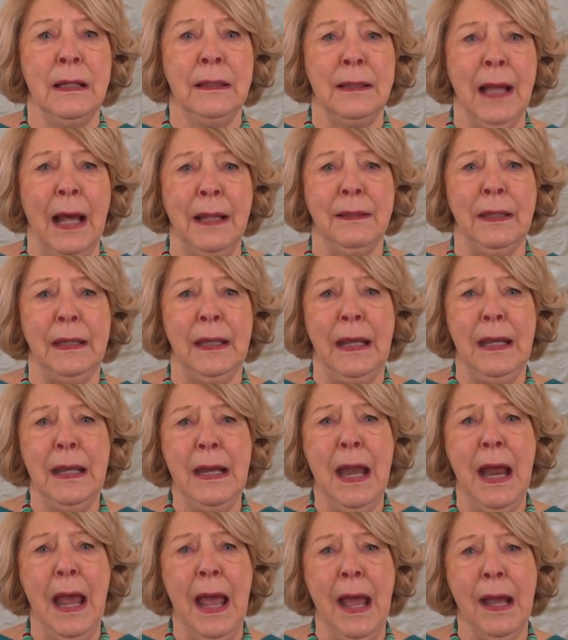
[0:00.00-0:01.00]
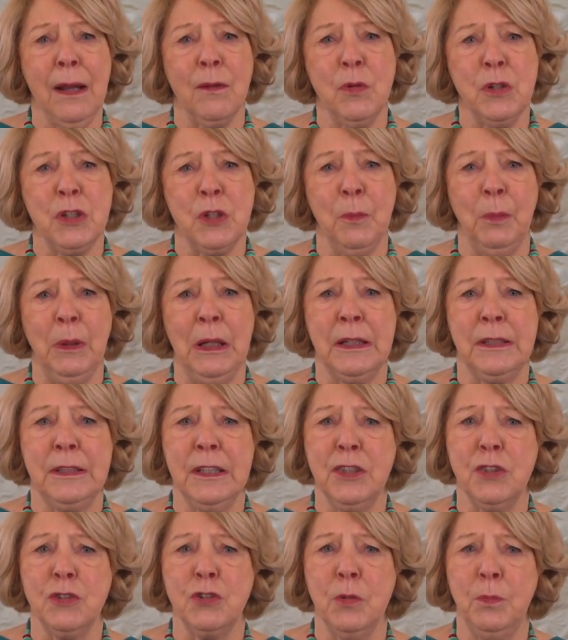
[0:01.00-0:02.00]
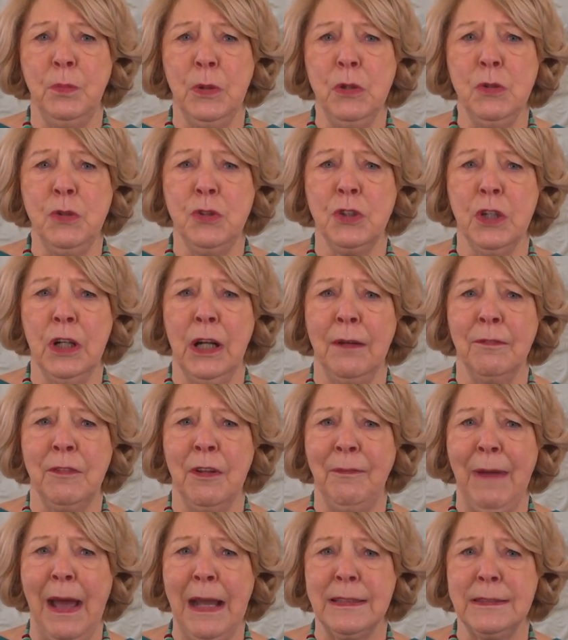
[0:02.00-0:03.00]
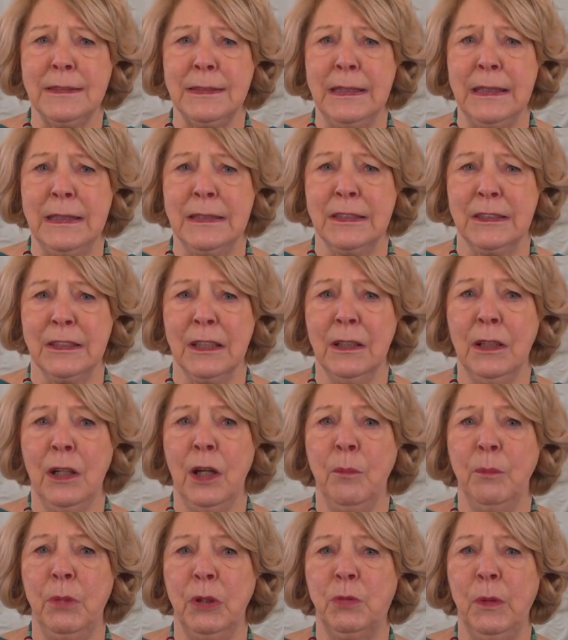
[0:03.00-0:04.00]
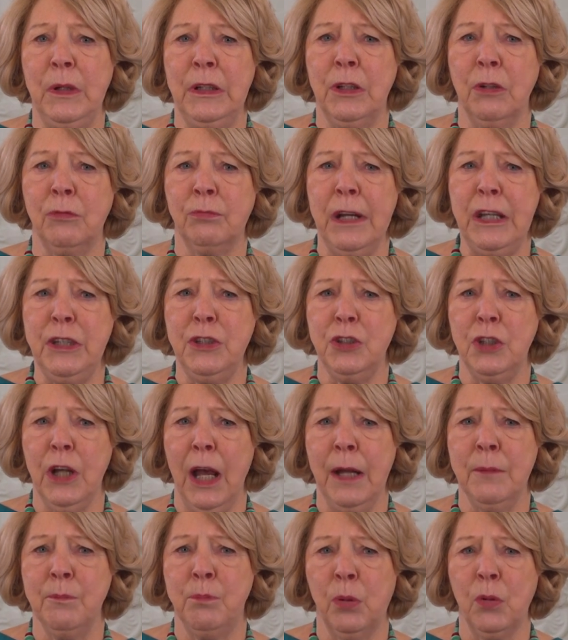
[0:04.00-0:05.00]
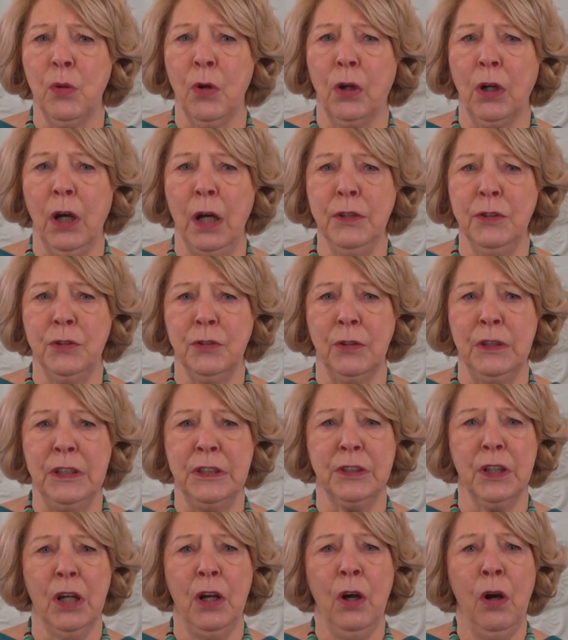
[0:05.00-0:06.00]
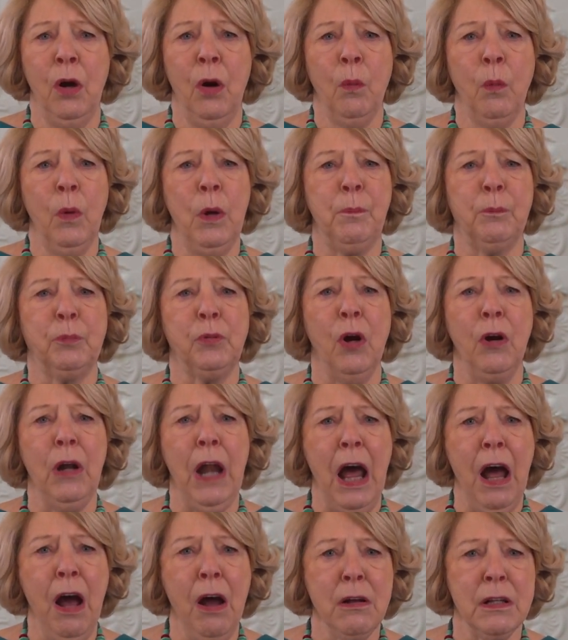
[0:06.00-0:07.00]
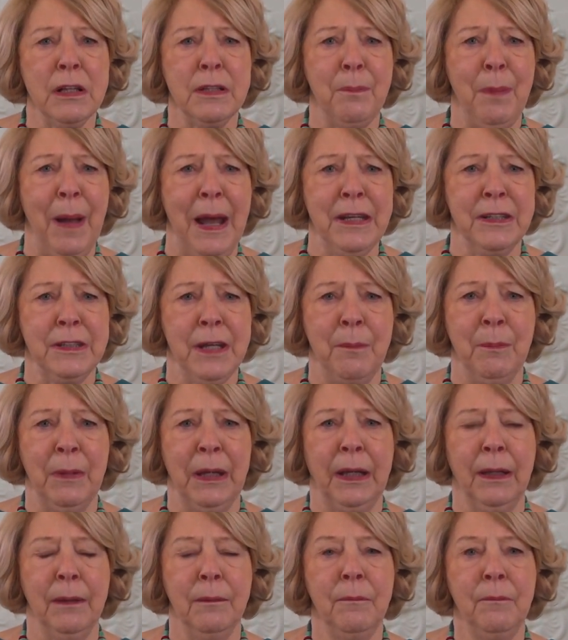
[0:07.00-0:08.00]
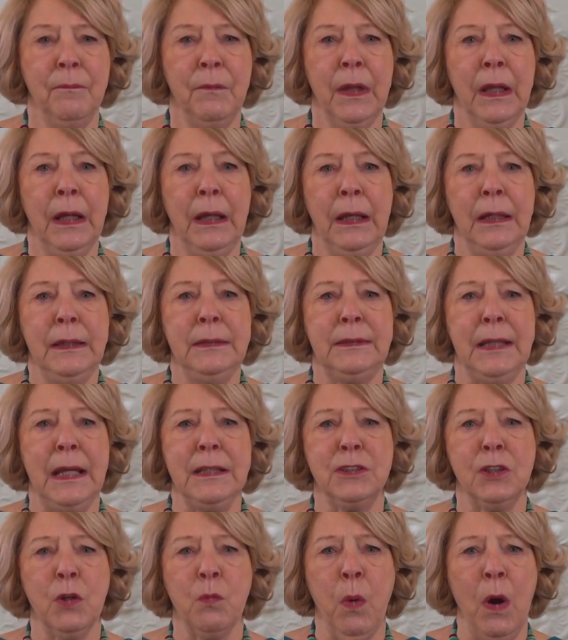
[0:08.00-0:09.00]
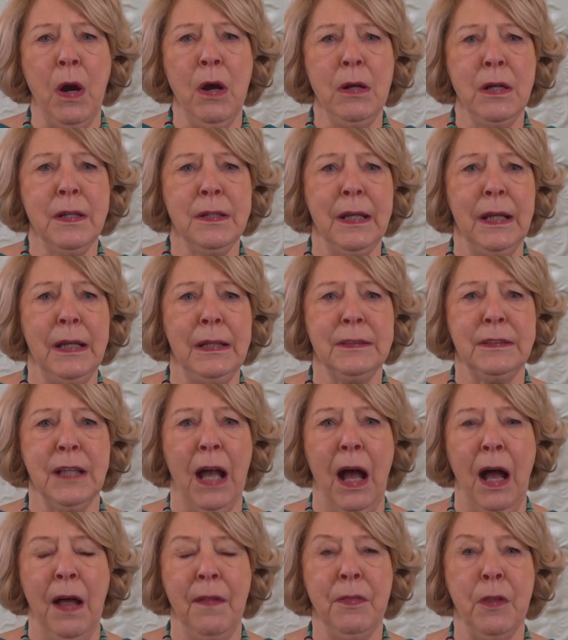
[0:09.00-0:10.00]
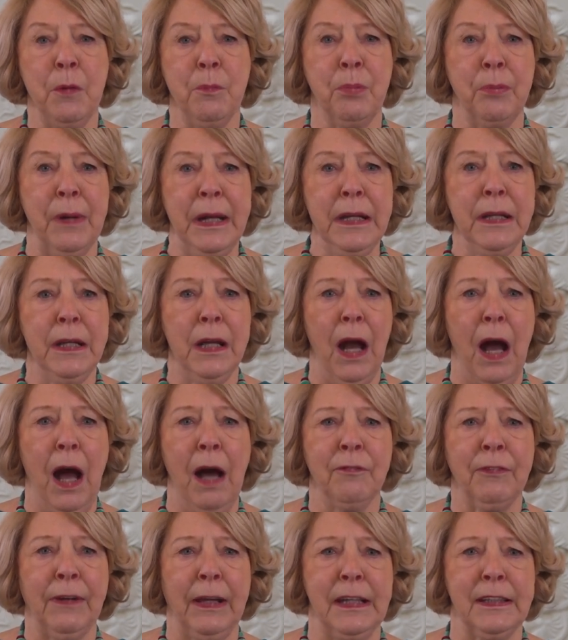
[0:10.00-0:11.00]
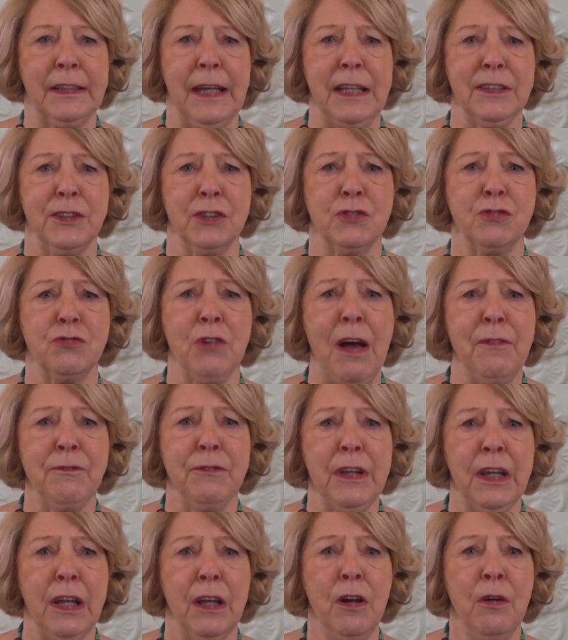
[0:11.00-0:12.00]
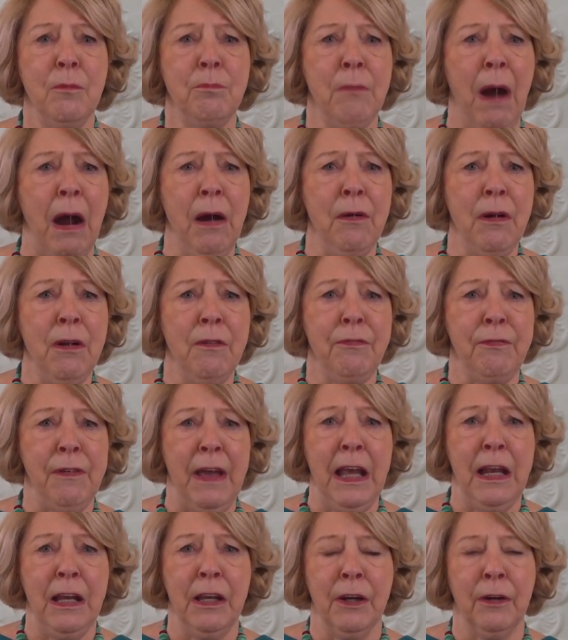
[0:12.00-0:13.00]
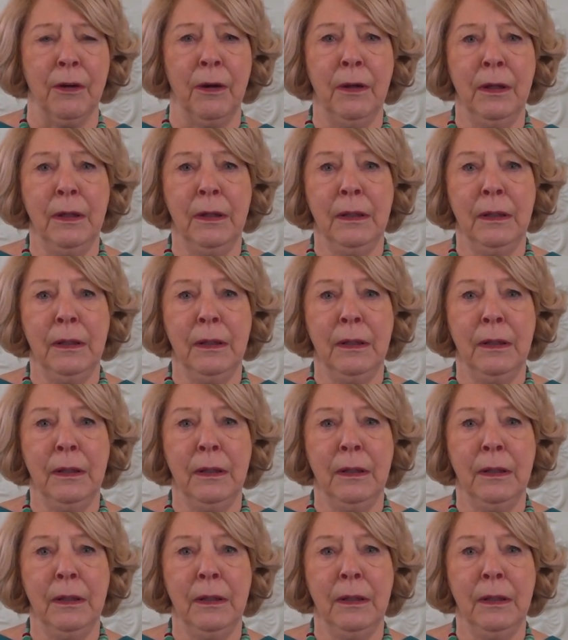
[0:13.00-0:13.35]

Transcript: that the inequitable distribution of the vaccines between the rich and poor countries will prolong the pandemic. He says the world is on the brink of catastrophic moral failure